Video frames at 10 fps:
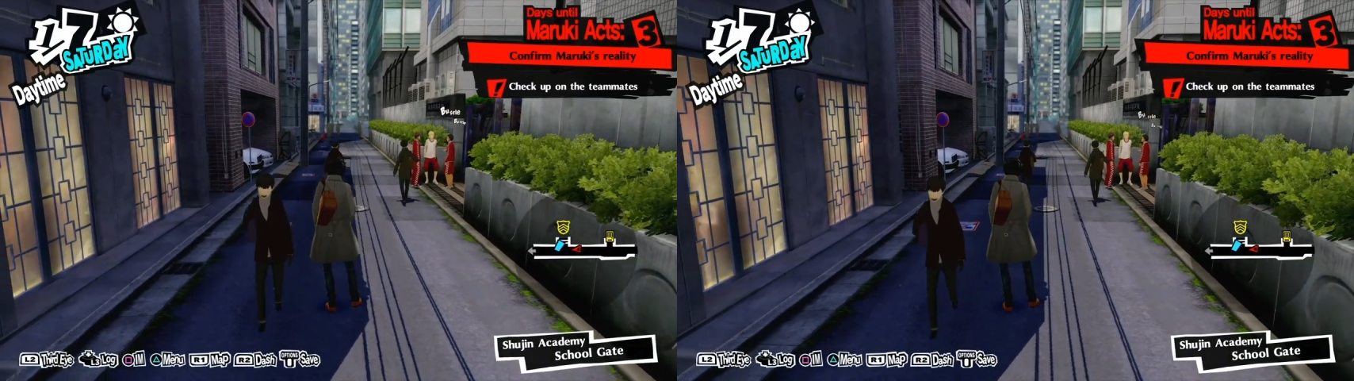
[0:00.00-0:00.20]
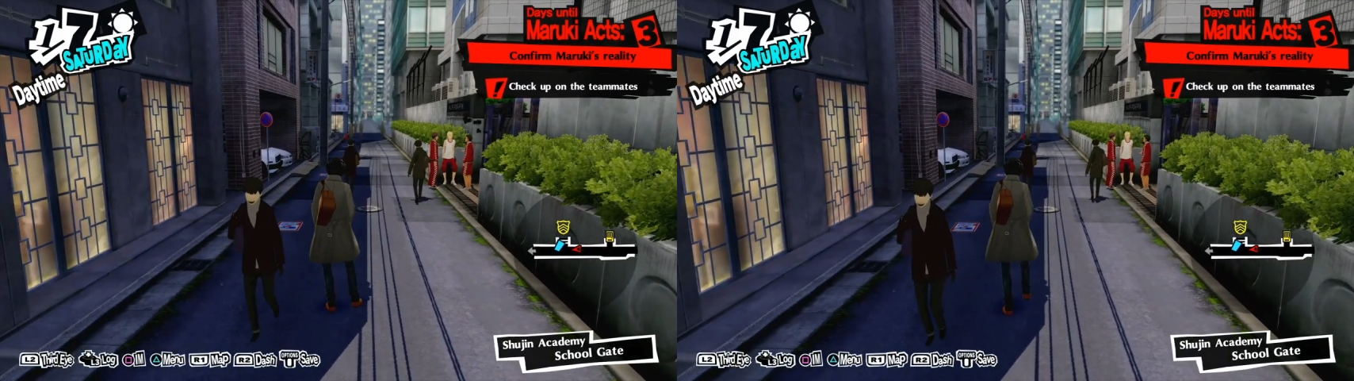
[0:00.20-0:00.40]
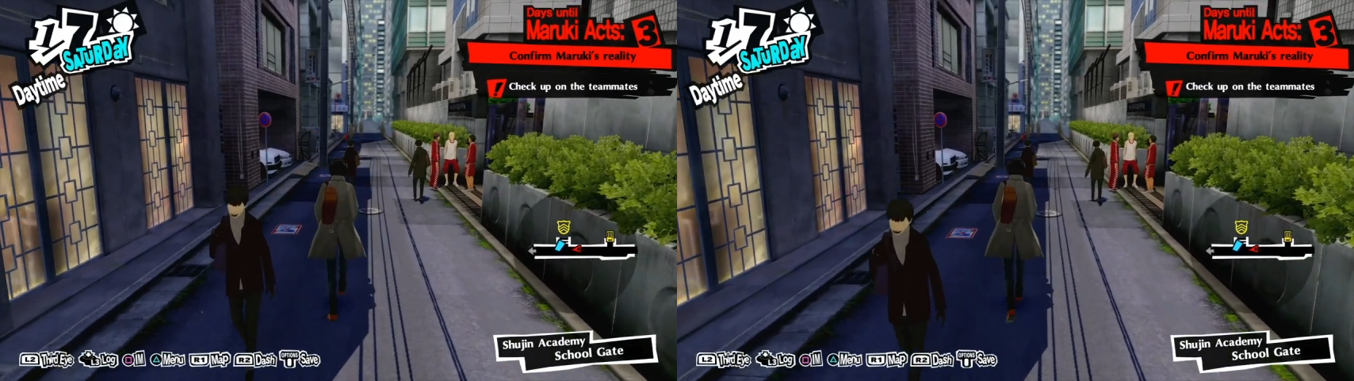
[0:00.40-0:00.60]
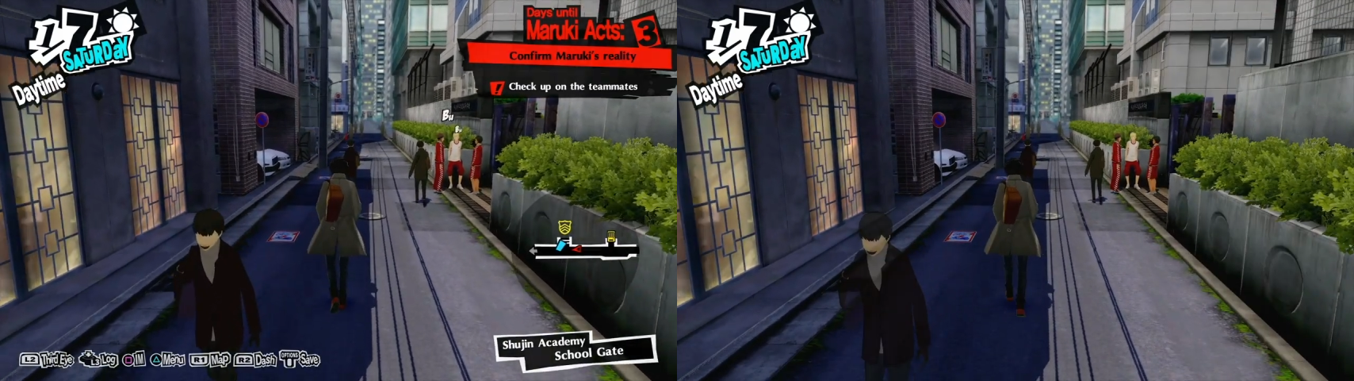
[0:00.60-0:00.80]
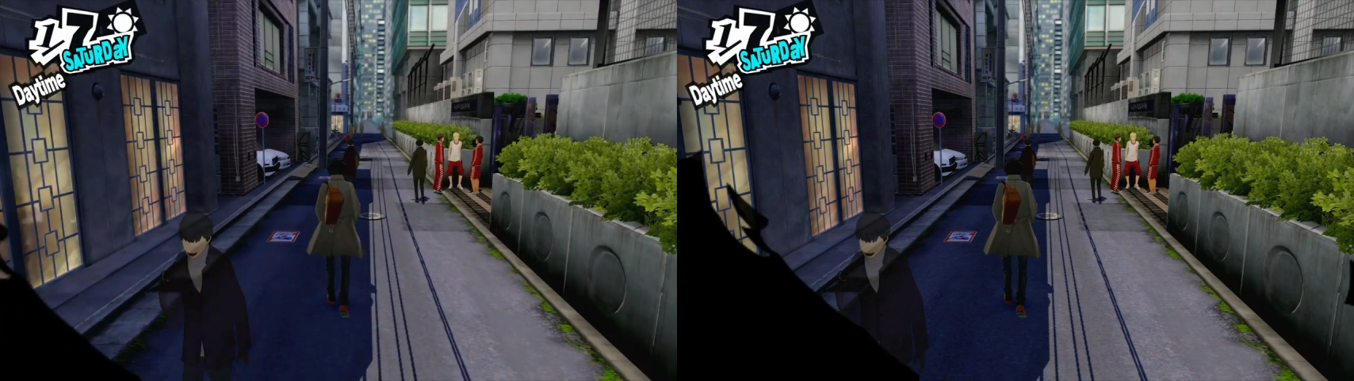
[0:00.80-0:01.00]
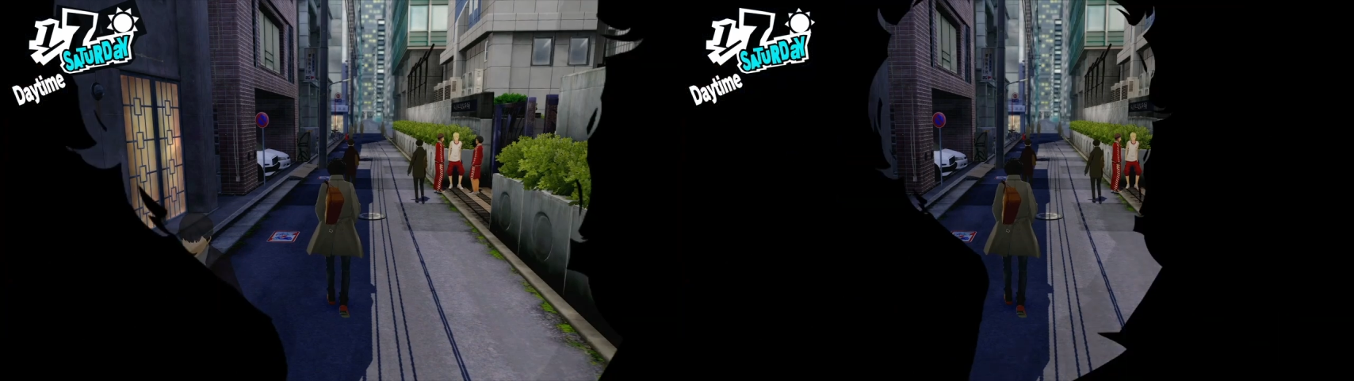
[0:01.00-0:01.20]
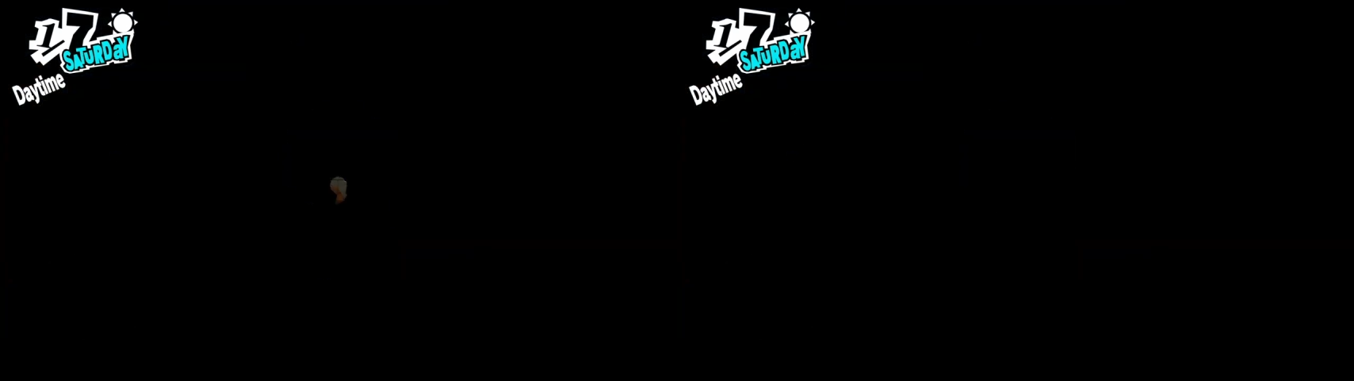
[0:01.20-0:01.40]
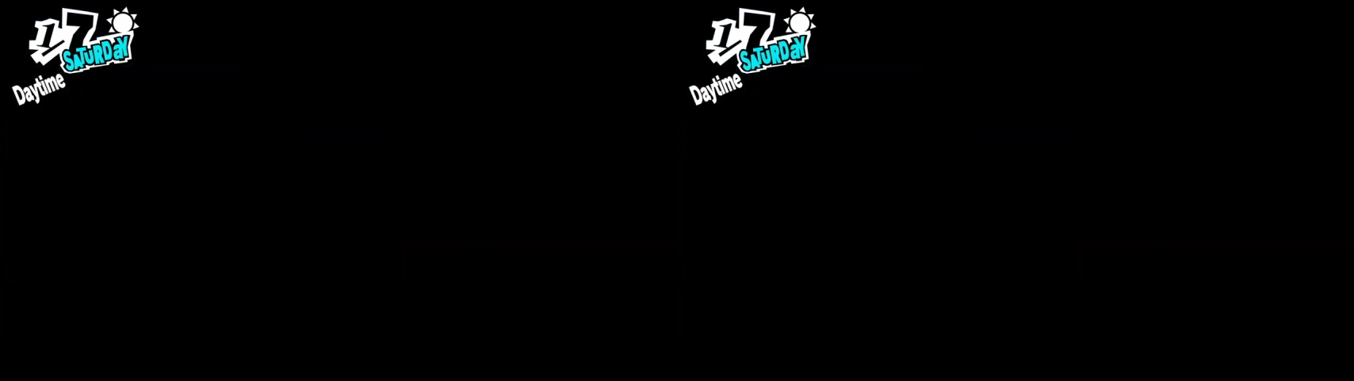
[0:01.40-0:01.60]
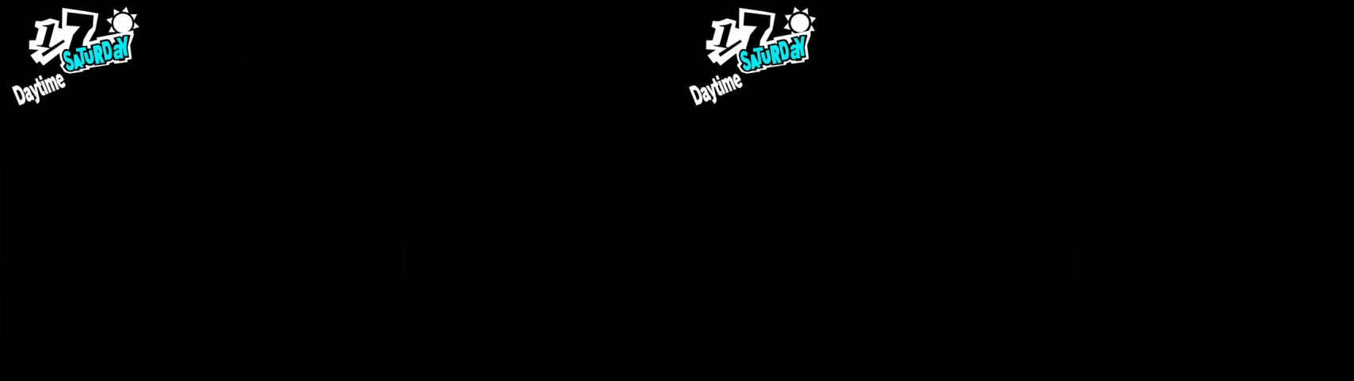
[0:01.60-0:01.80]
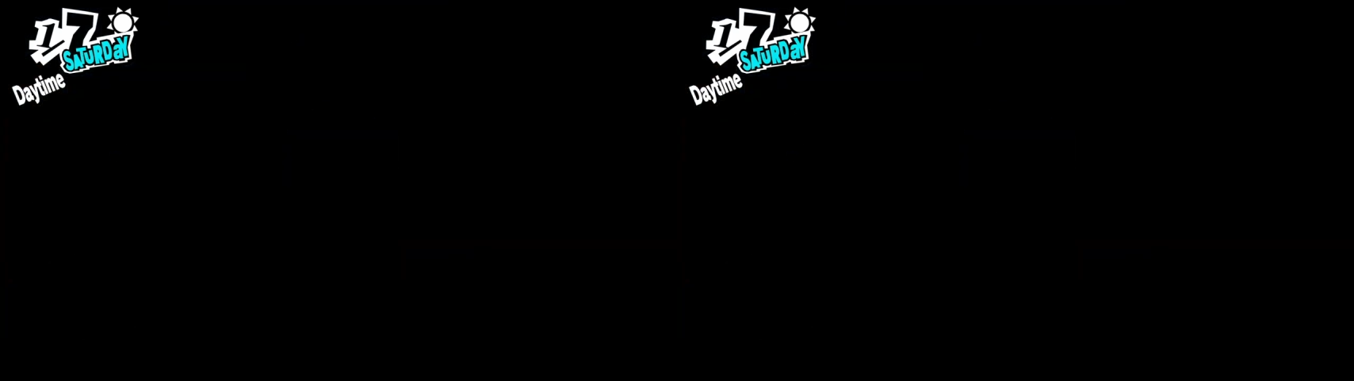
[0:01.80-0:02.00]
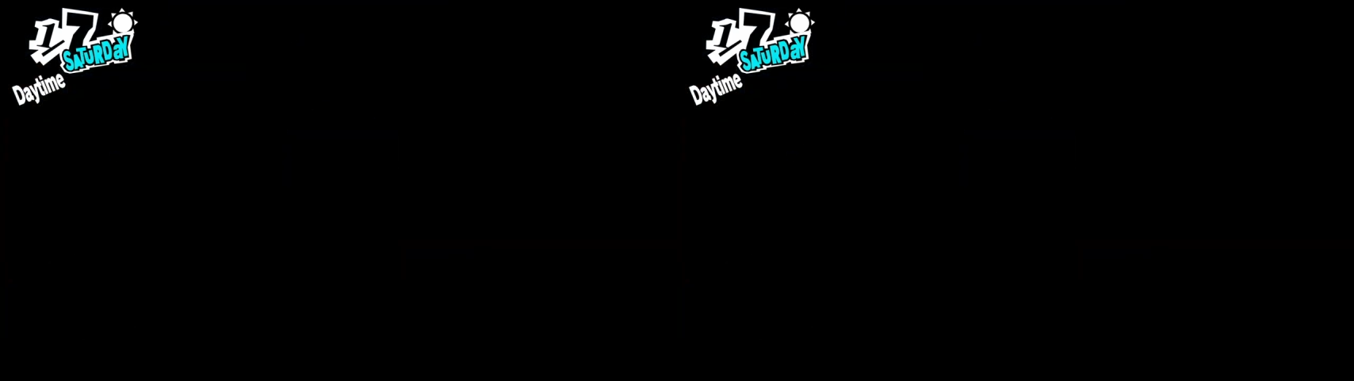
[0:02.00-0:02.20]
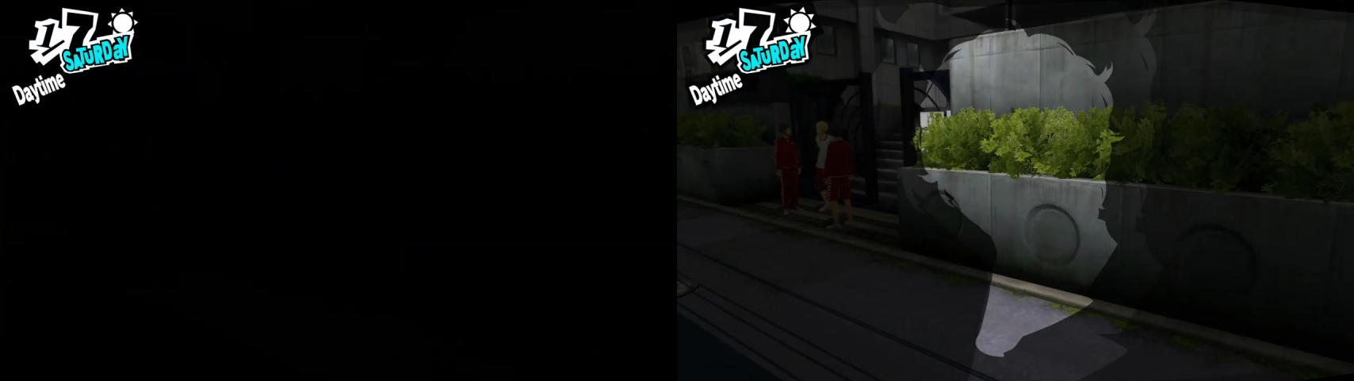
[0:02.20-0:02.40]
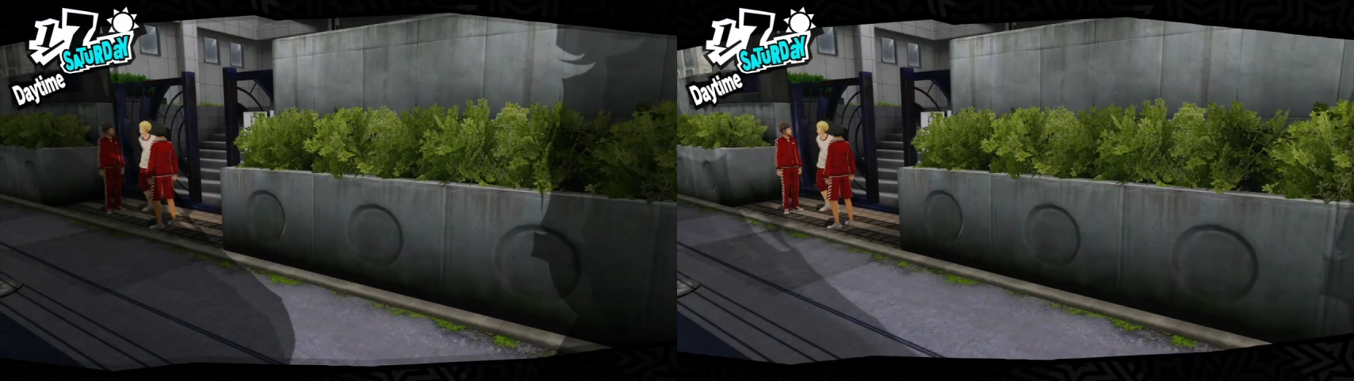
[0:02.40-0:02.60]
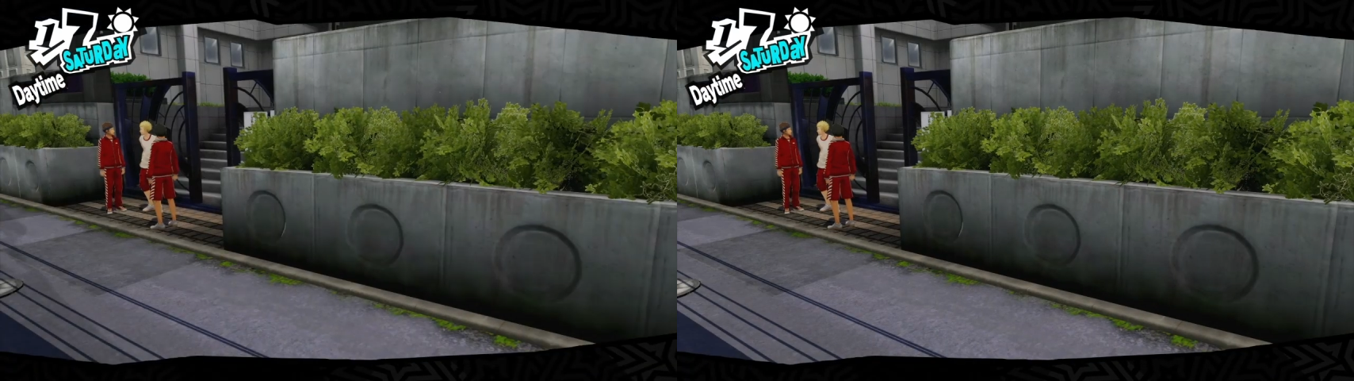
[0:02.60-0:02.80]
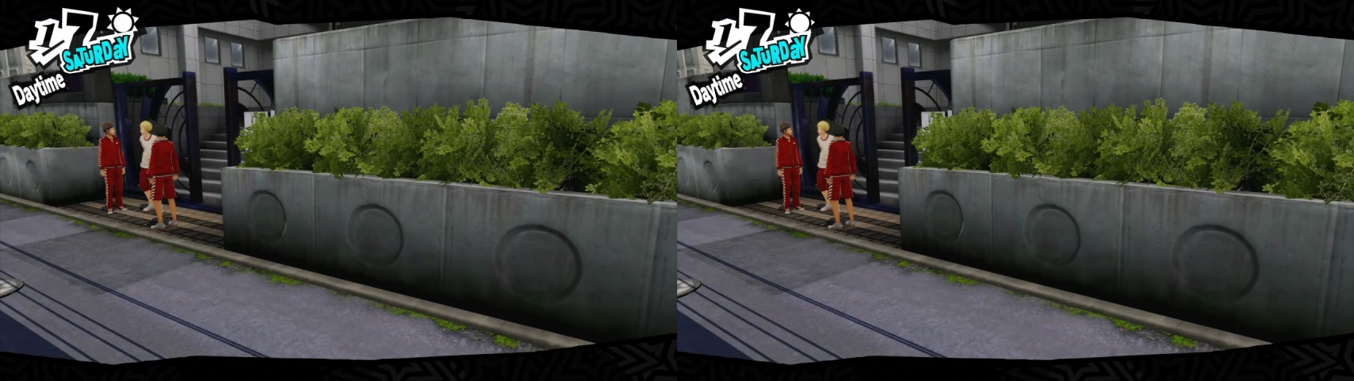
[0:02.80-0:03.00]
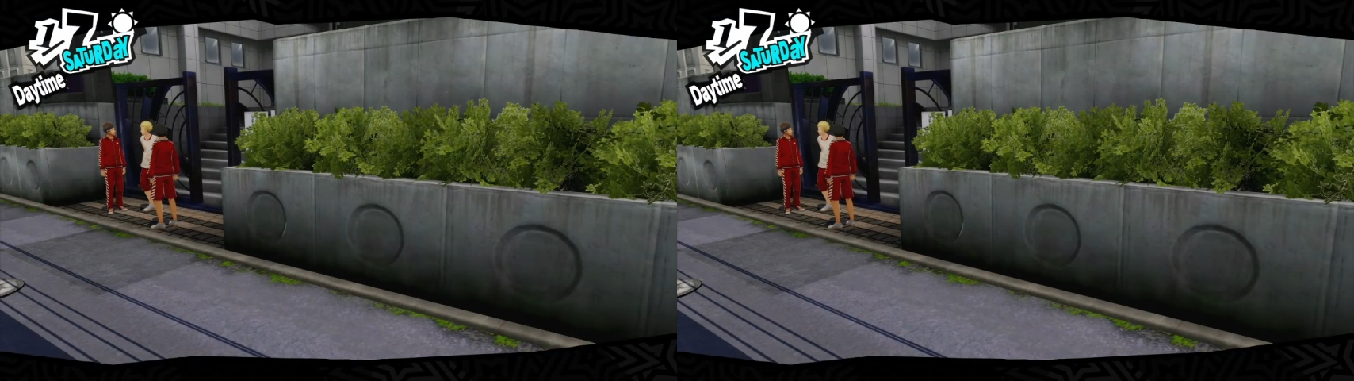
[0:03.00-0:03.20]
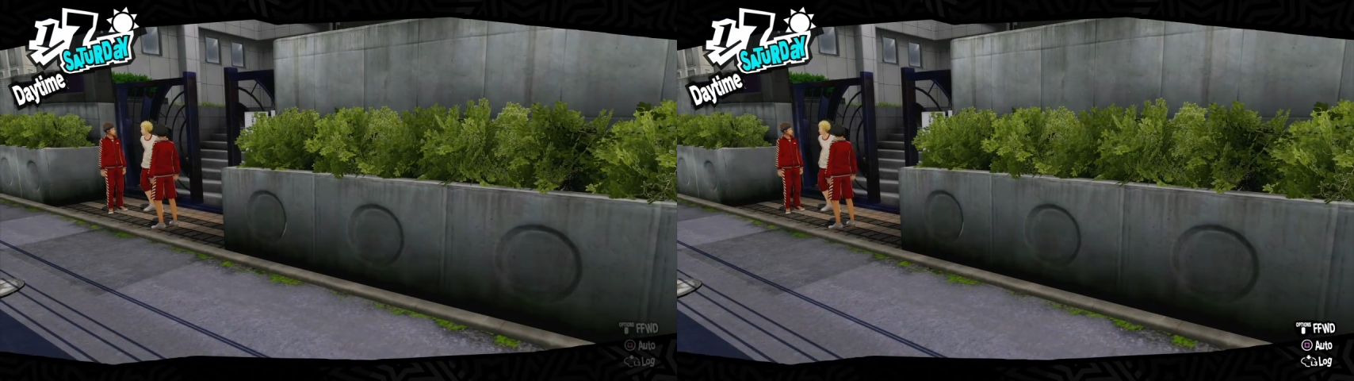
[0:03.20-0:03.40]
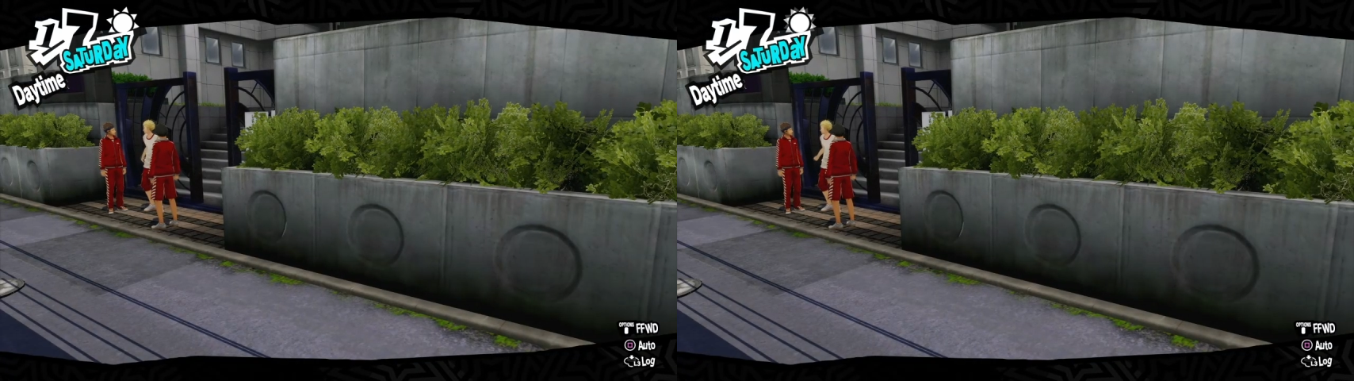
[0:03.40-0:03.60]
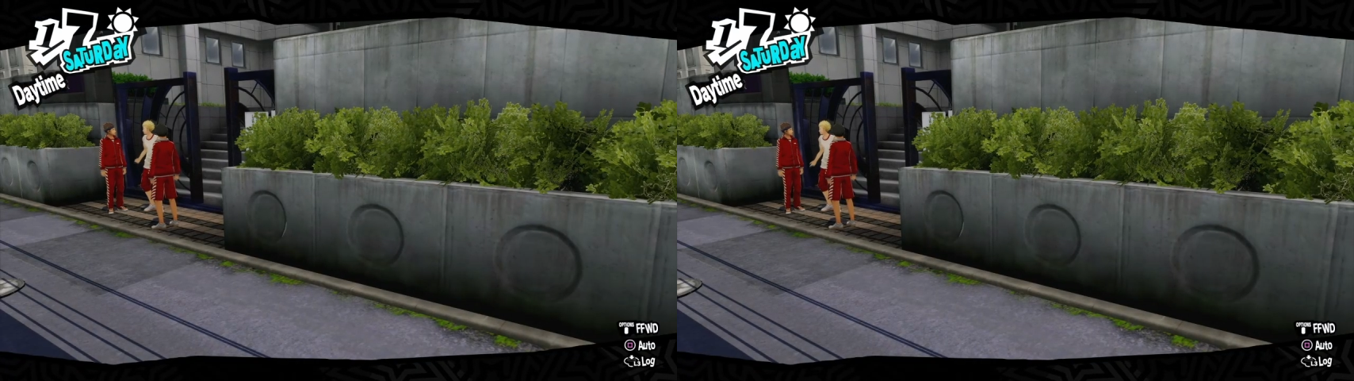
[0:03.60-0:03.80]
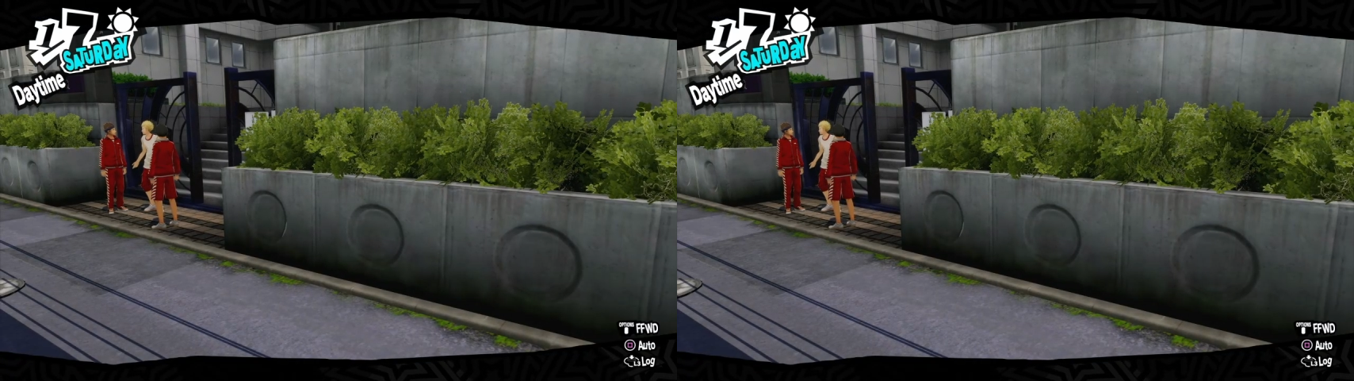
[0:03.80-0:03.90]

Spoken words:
(no speaker visible)